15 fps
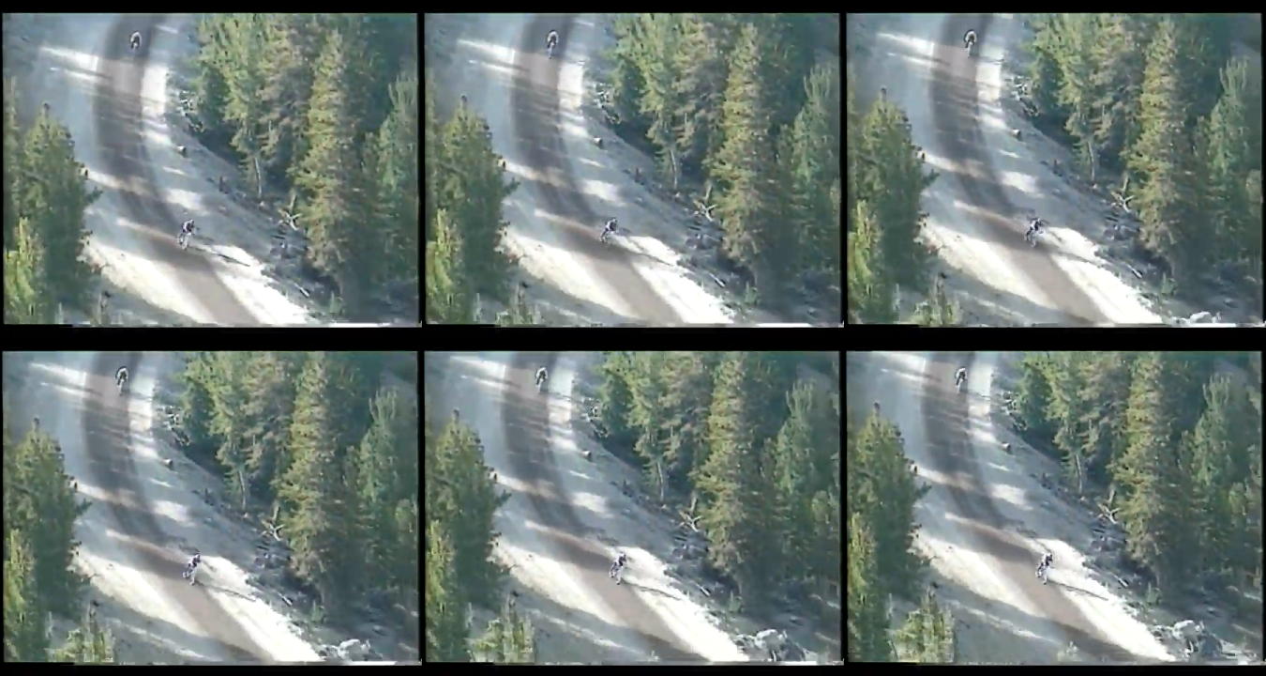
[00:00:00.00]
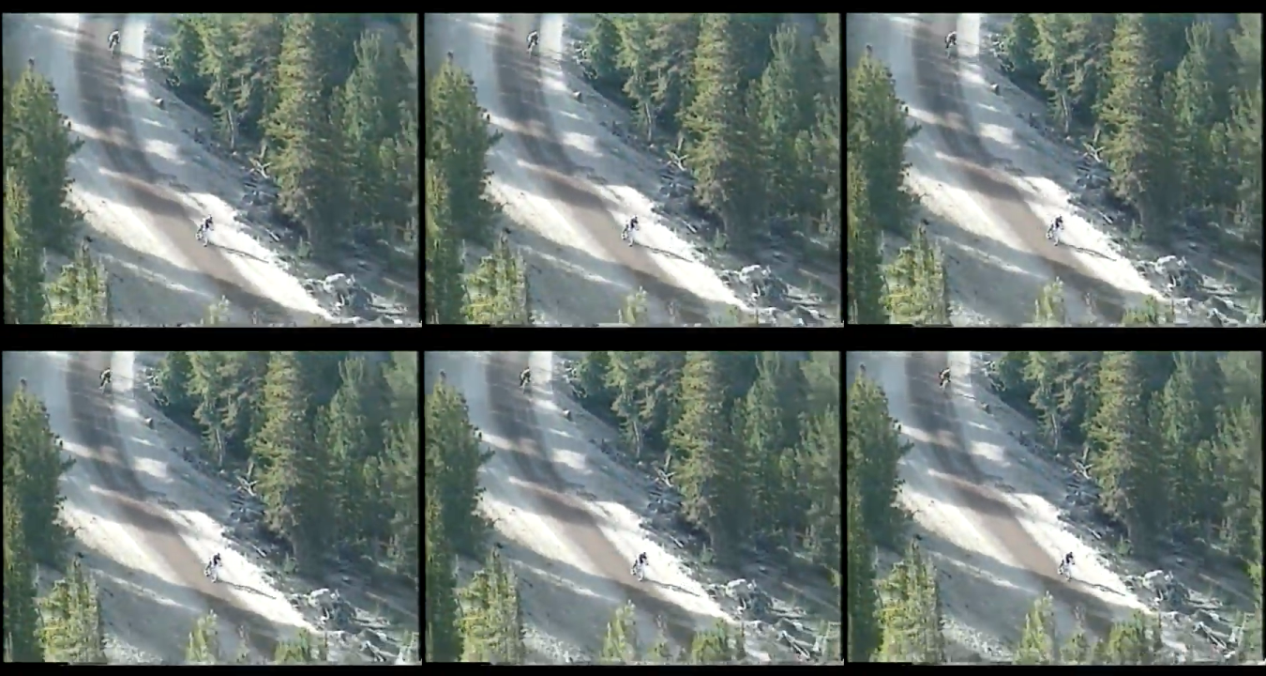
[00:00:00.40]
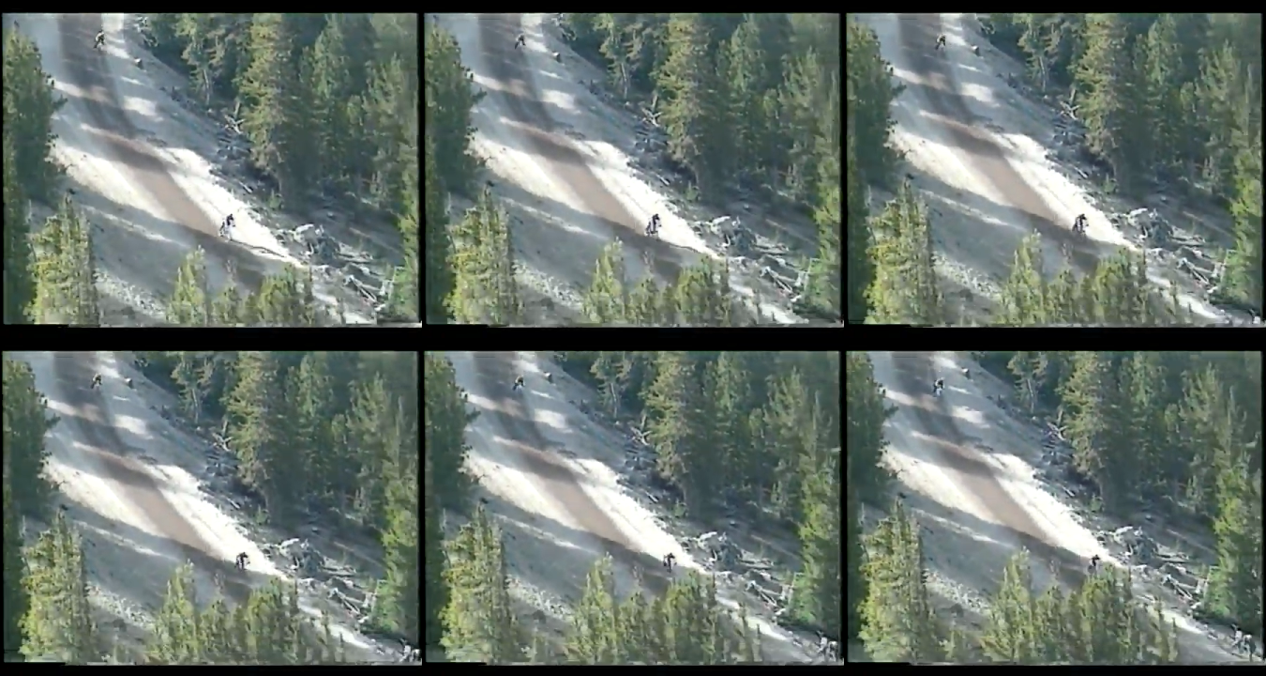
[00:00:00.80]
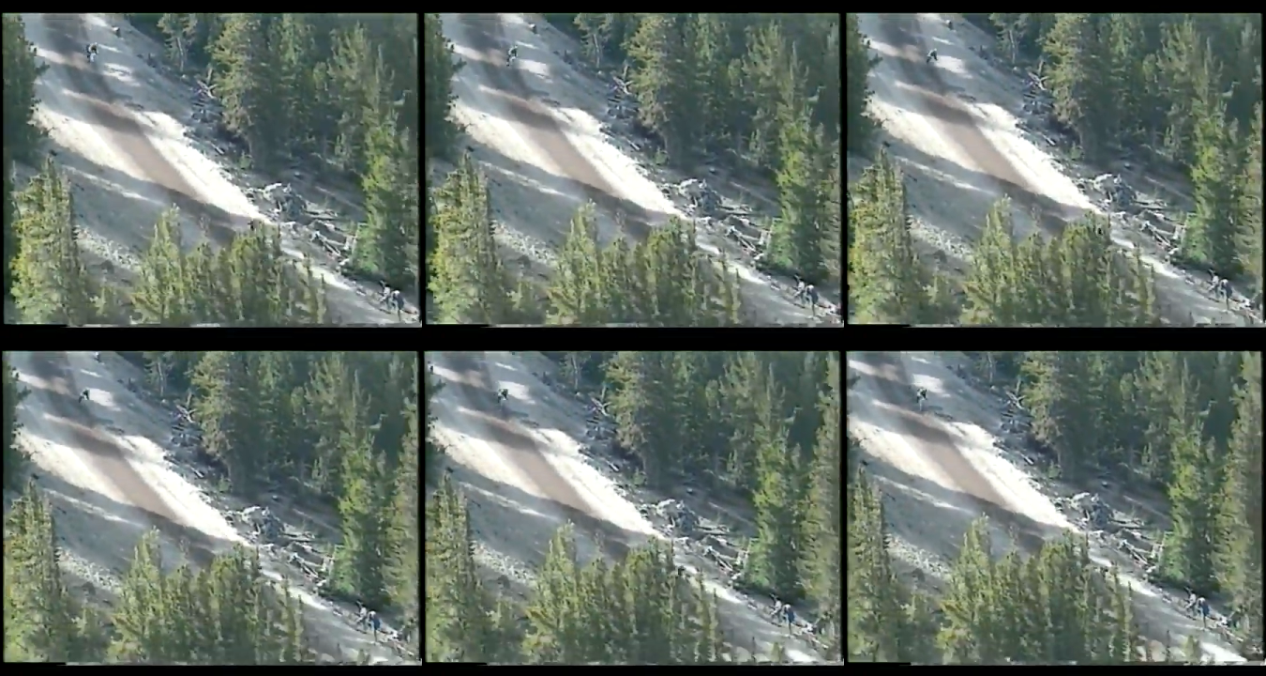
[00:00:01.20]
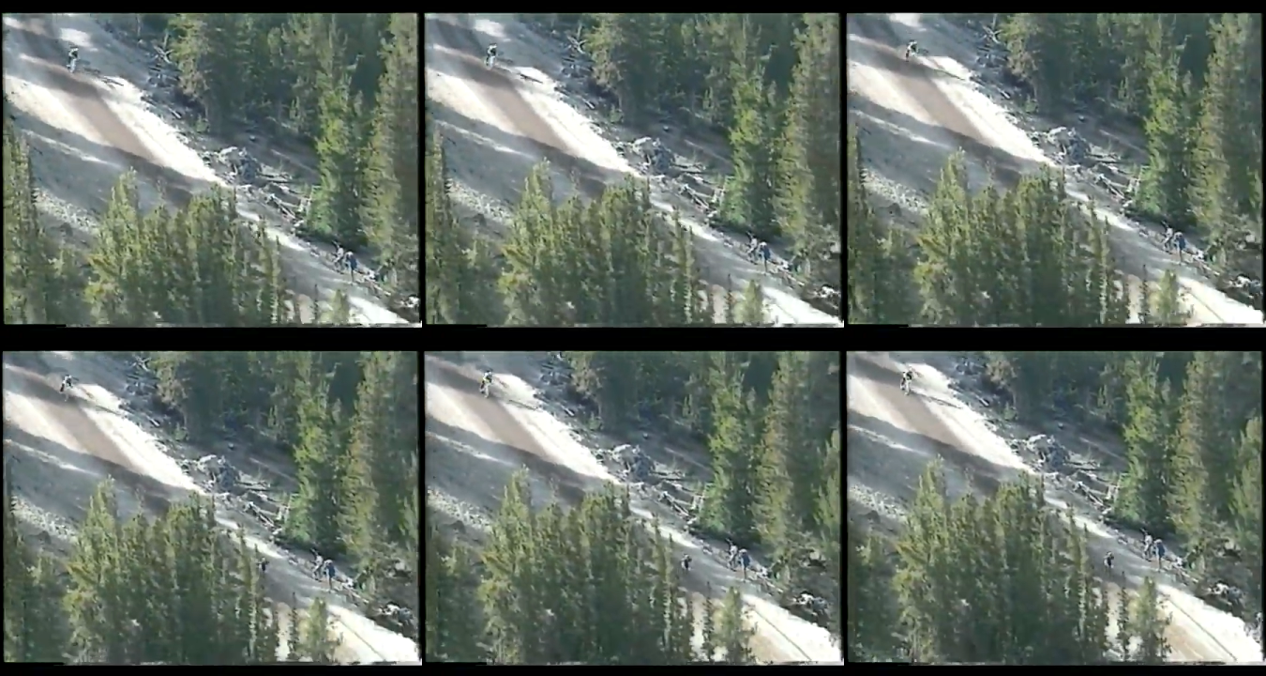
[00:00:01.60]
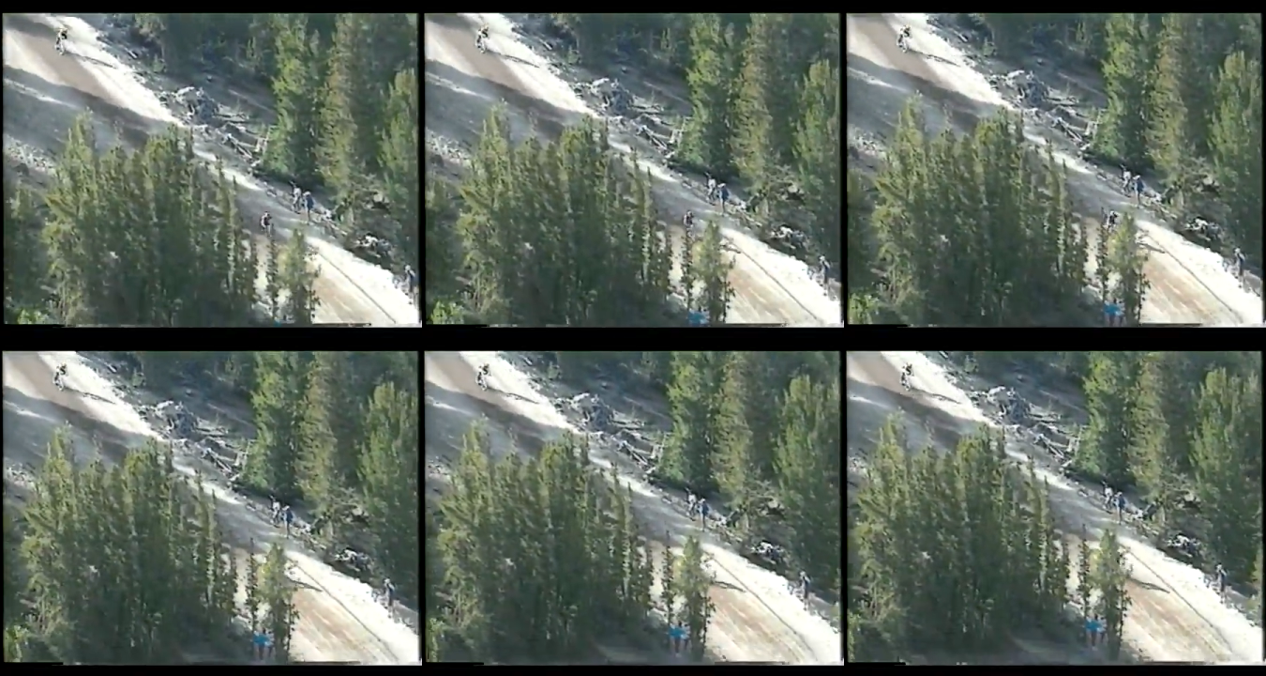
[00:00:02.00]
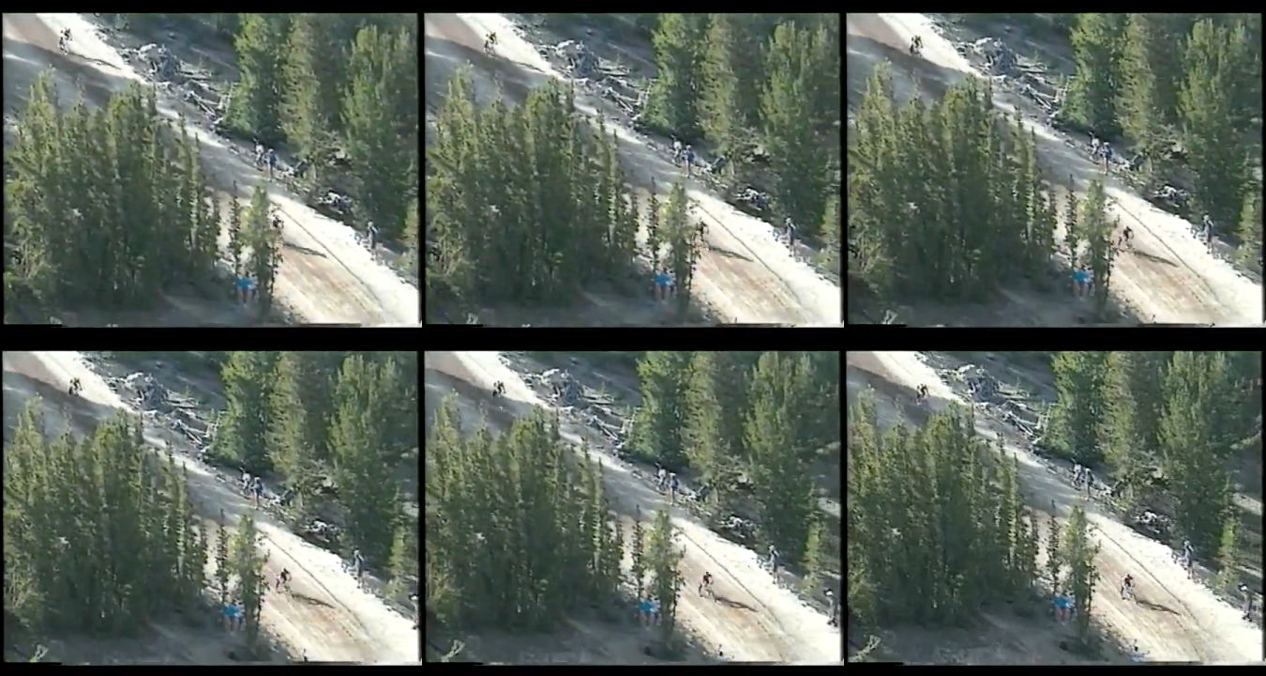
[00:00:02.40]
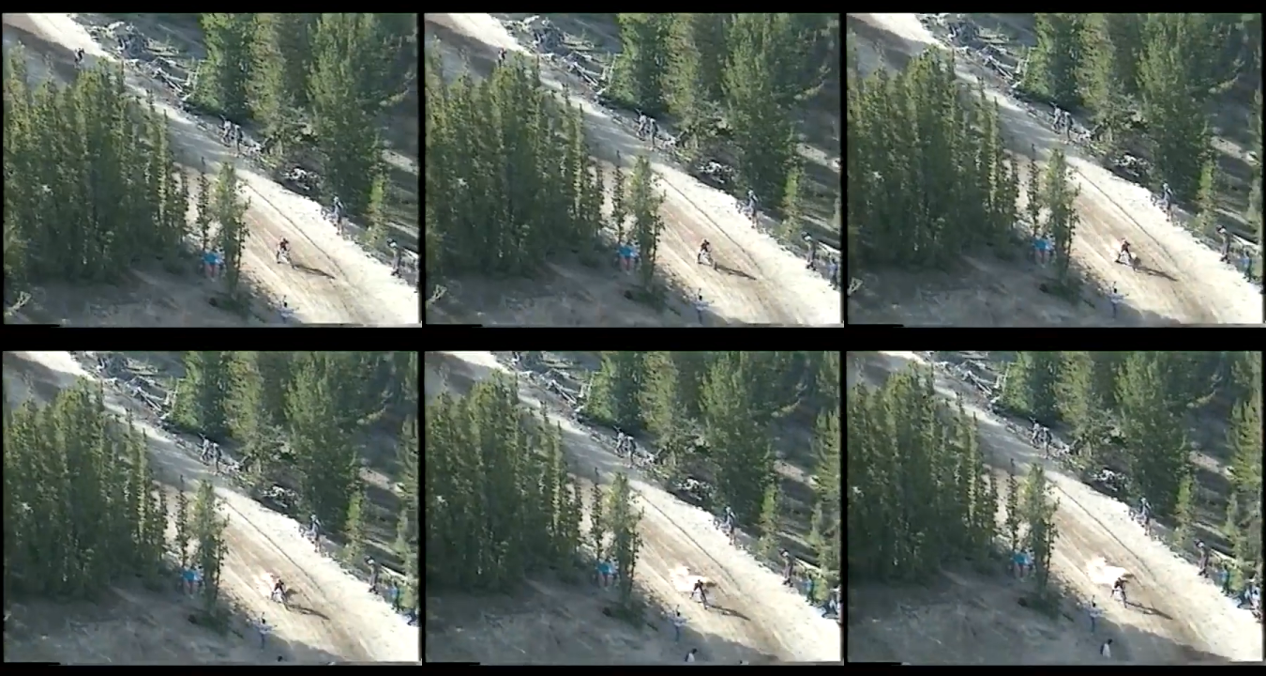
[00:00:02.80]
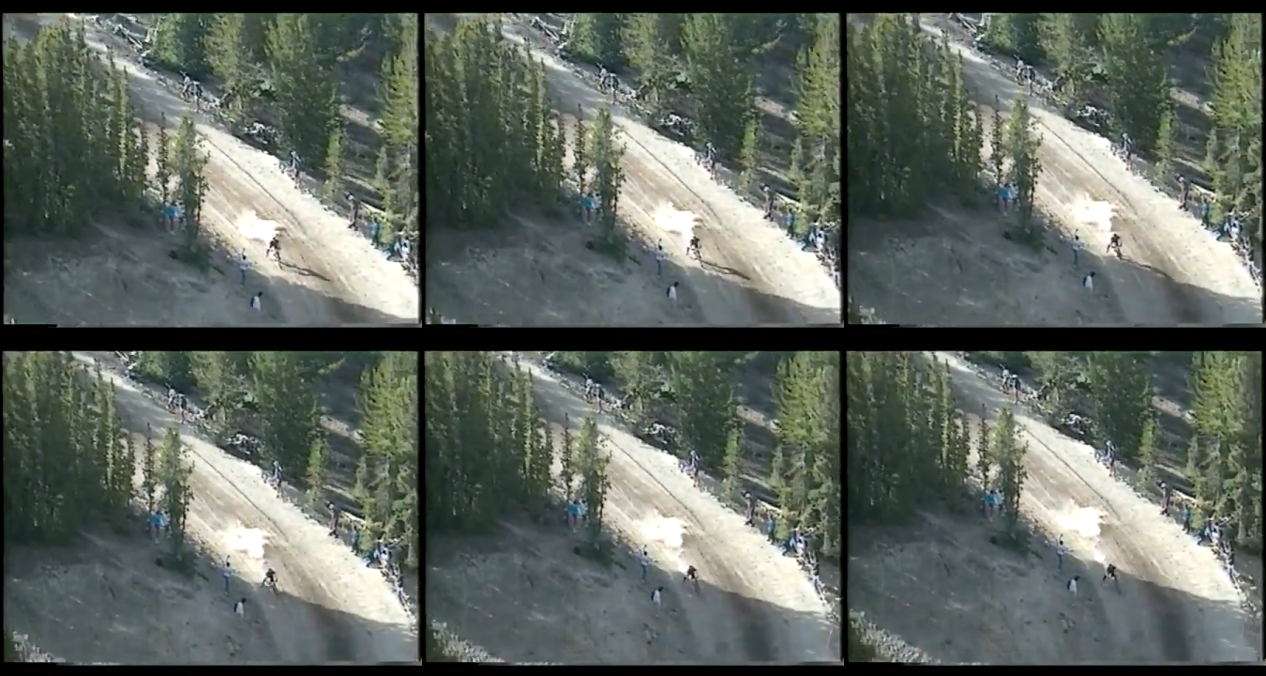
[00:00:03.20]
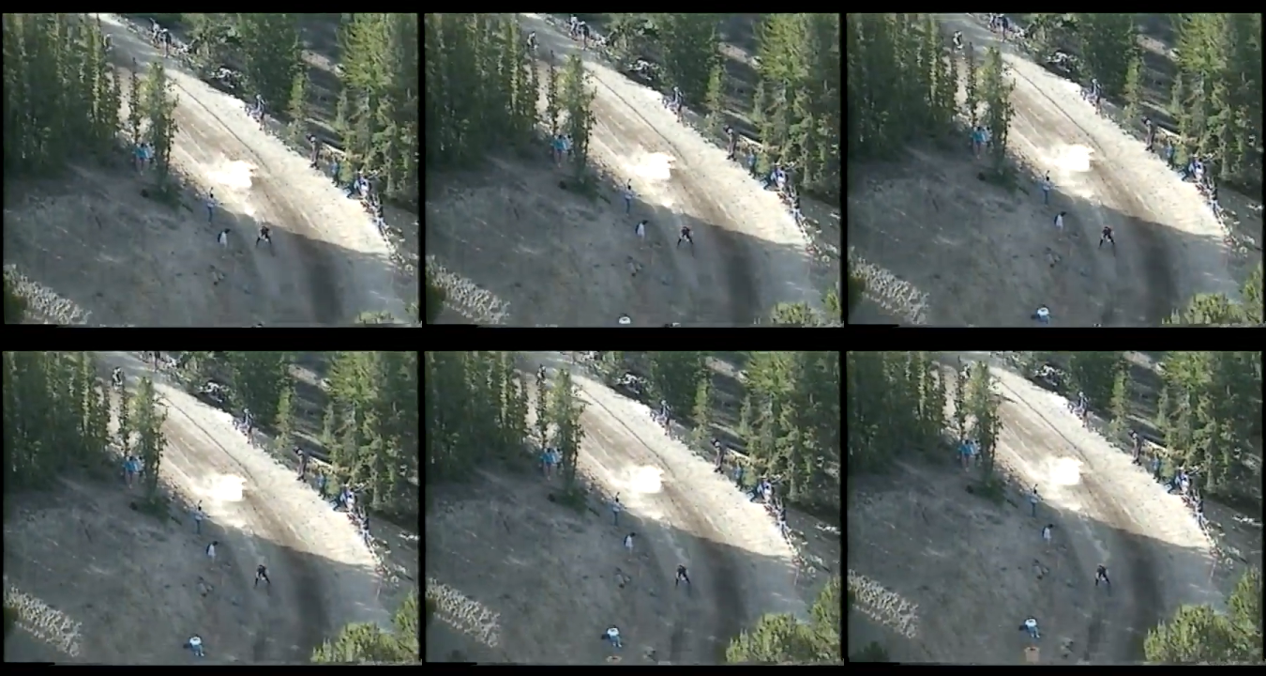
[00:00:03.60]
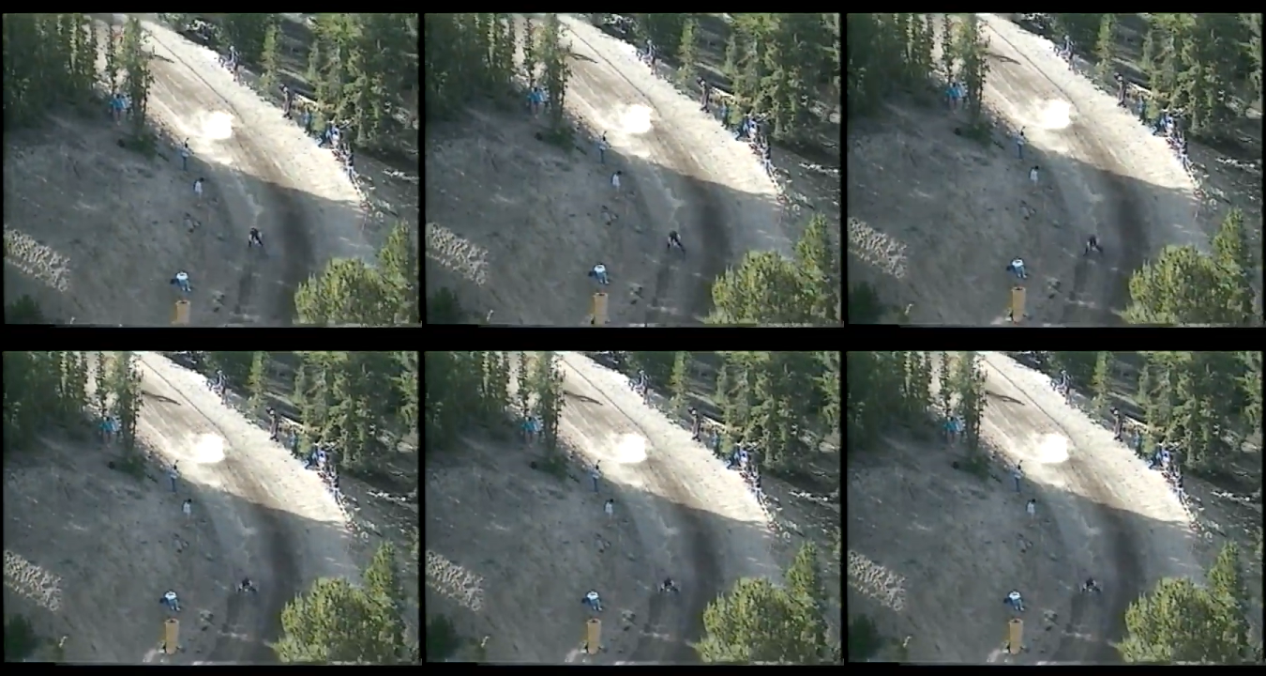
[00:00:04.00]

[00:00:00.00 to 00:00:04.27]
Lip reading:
No face is visible, so there are no lips to read.